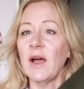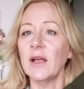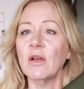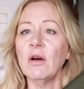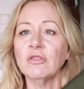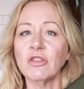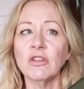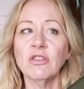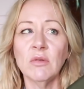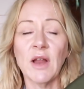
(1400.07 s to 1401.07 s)
I got
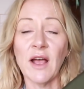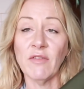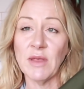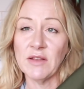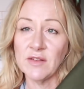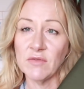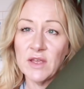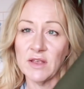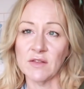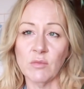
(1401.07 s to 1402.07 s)
2.5 meters of
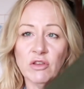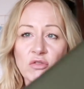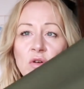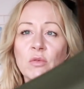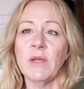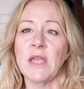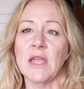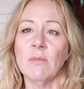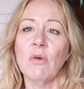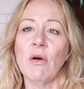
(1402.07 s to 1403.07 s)
this, which will
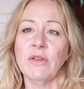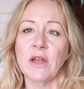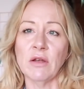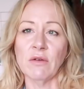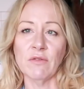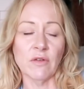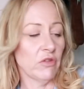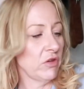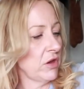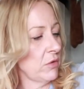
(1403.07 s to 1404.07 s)
be more than enough
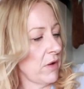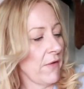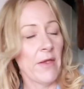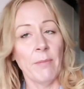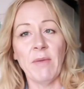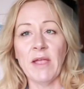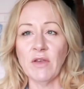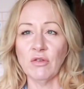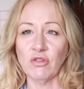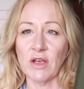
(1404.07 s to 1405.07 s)
to make
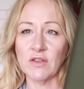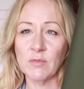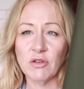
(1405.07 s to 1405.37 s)
those trousers.